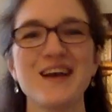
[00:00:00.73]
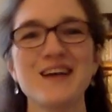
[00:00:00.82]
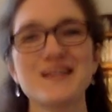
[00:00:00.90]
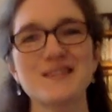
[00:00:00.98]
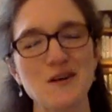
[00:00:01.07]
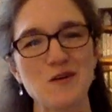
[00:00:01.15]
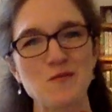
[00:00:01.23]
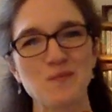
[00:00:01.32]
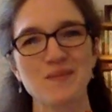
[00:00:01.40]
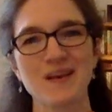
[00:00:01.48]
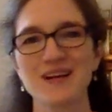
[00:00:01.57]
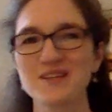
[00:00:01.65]
So,
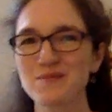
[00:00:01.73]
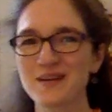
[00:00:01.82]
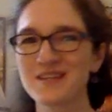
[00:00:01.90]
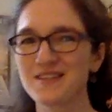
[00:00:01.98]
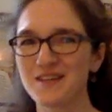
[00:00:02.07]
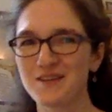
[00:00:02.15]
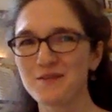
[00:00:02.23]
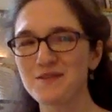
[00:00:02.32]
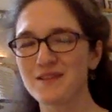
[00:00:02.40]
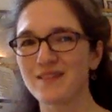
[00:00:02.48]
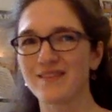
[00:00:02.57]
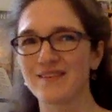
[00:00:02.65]
as we continue
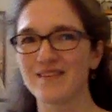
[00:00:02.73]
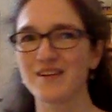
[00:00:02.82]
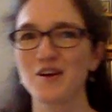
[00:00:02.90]
to learn